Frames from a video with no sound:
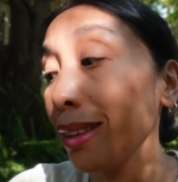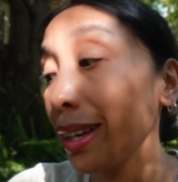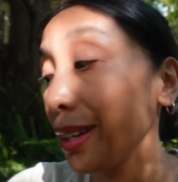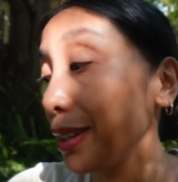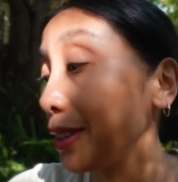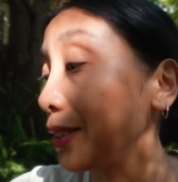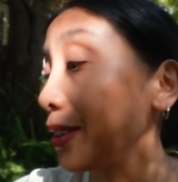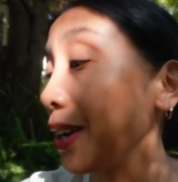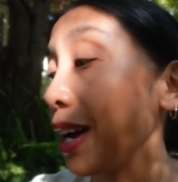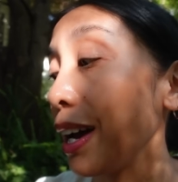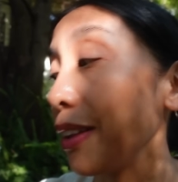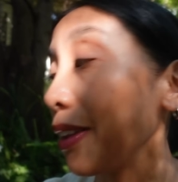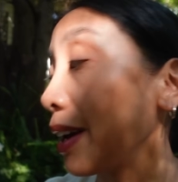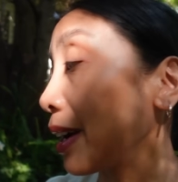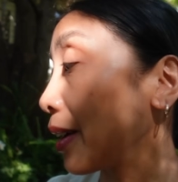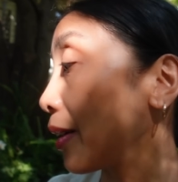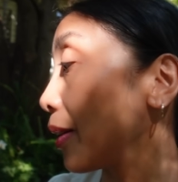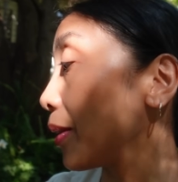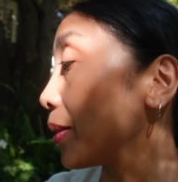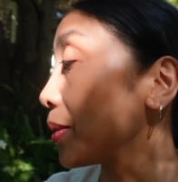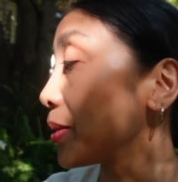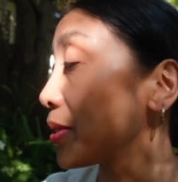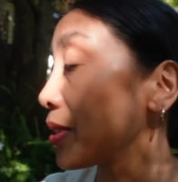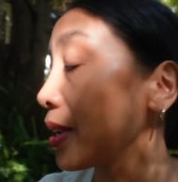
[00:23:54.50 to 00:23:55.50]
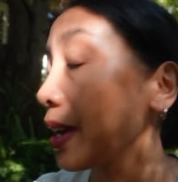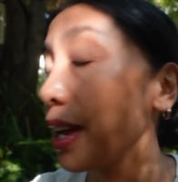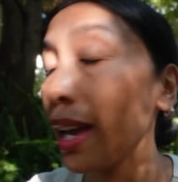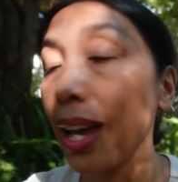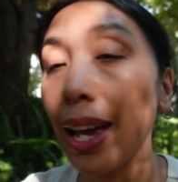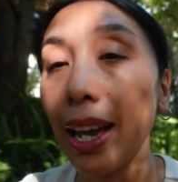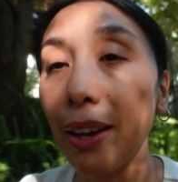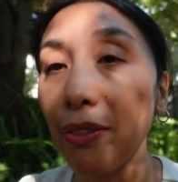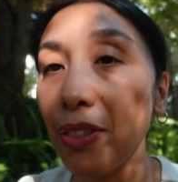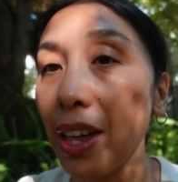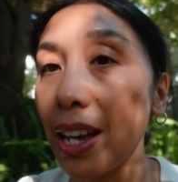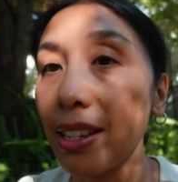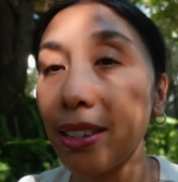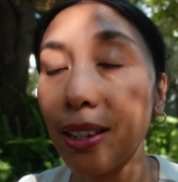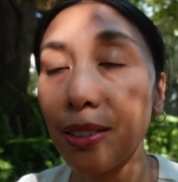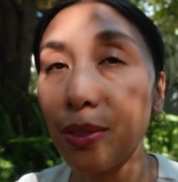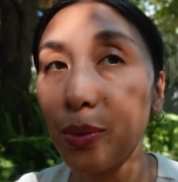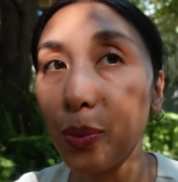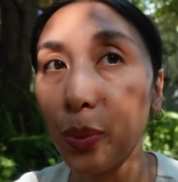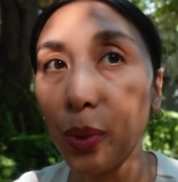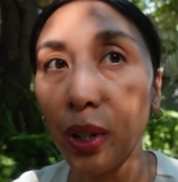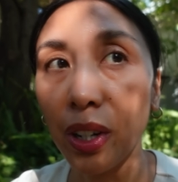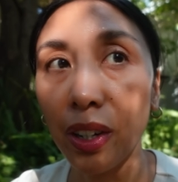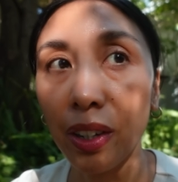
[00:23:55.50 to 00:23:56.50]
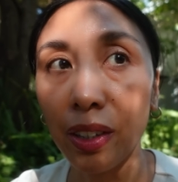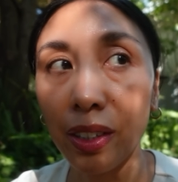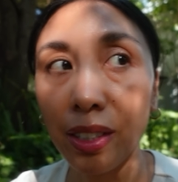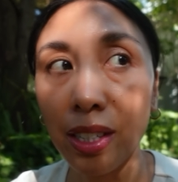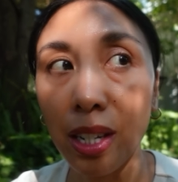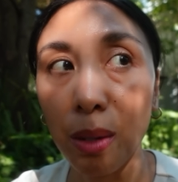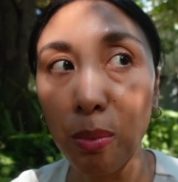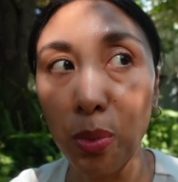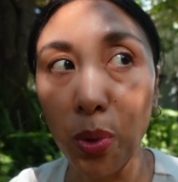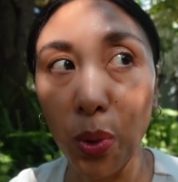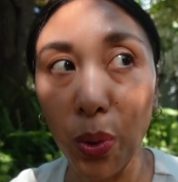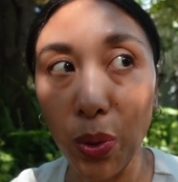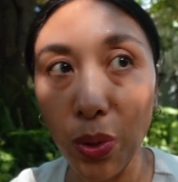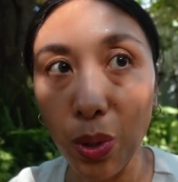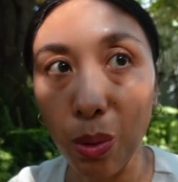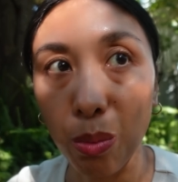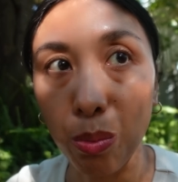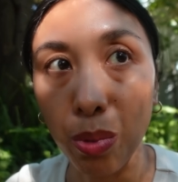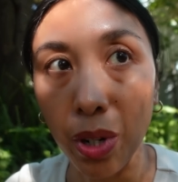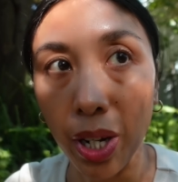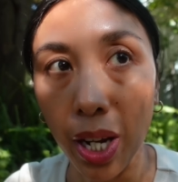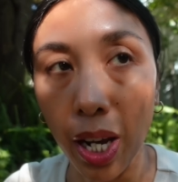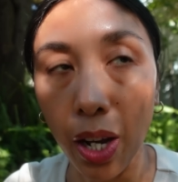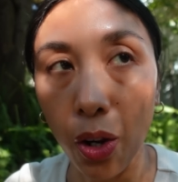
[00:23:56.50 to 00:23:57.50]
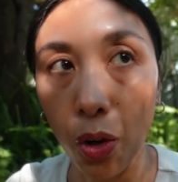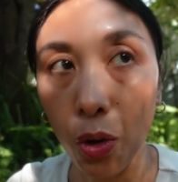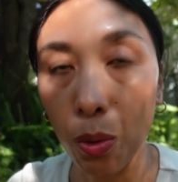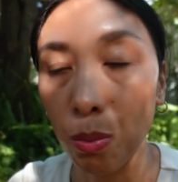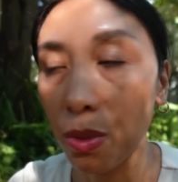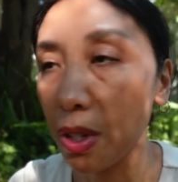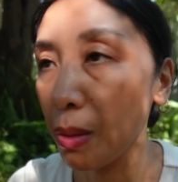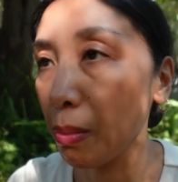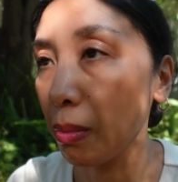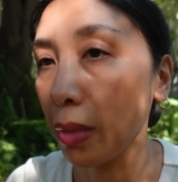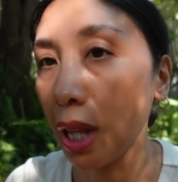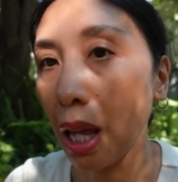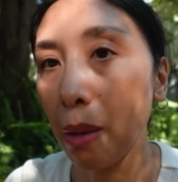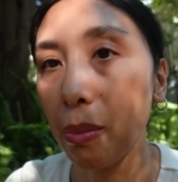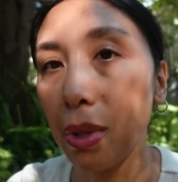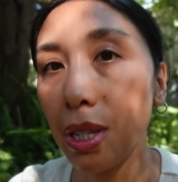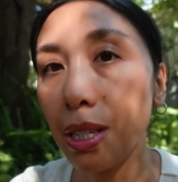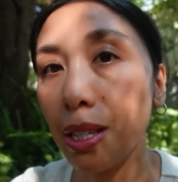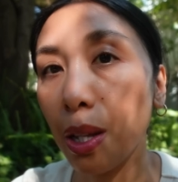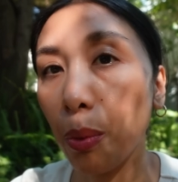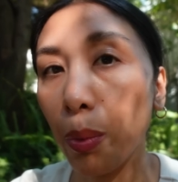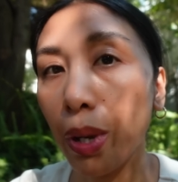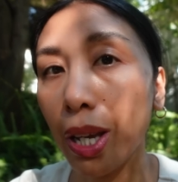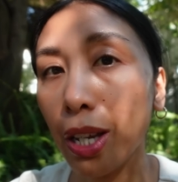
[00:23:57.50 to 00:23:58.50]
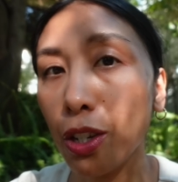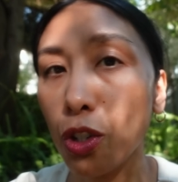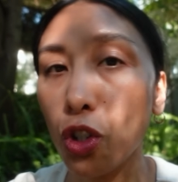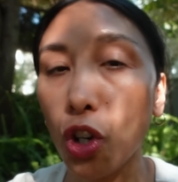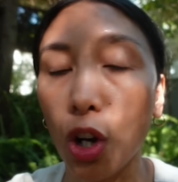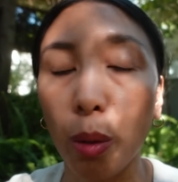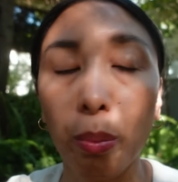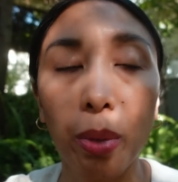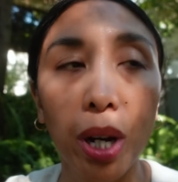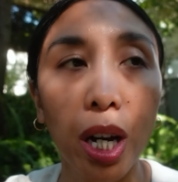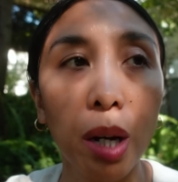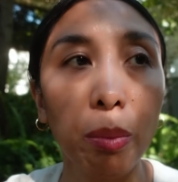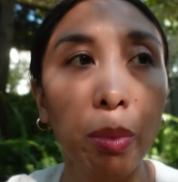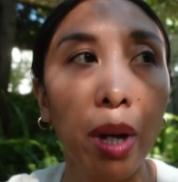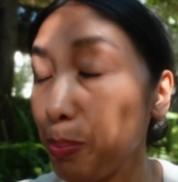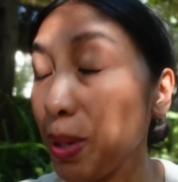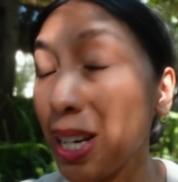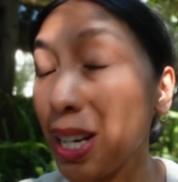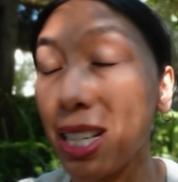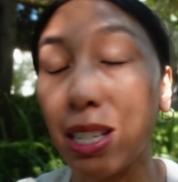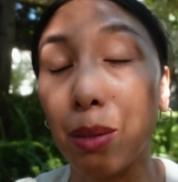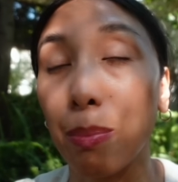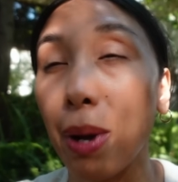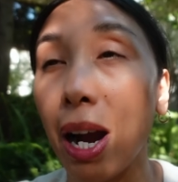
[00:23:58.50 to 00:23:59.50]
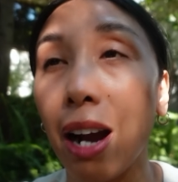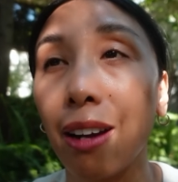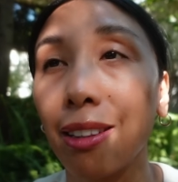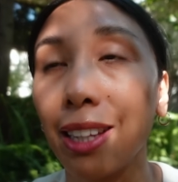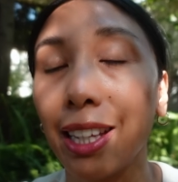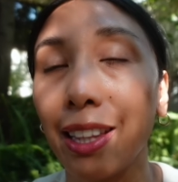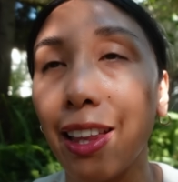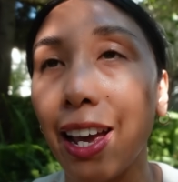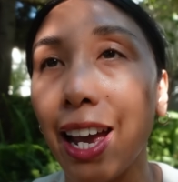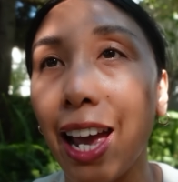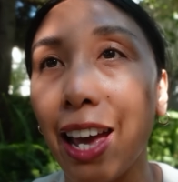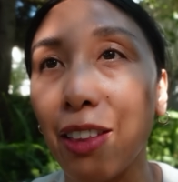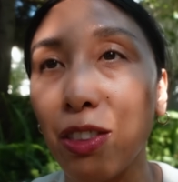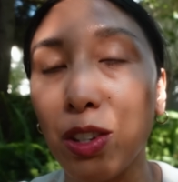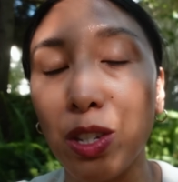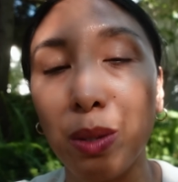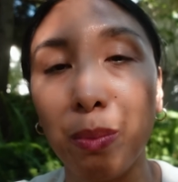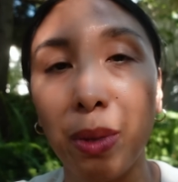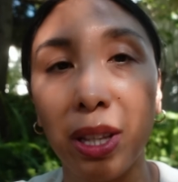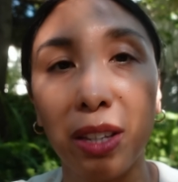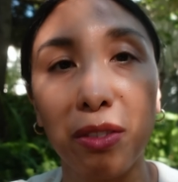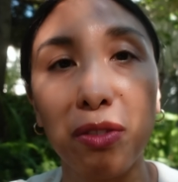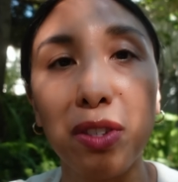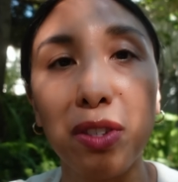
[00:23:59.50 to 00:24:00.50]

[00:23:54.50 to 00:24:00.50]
let you know how that goes. If that doesn't work, Tim's also bringing home some lemons that we can chop up because apparently they hate the smell of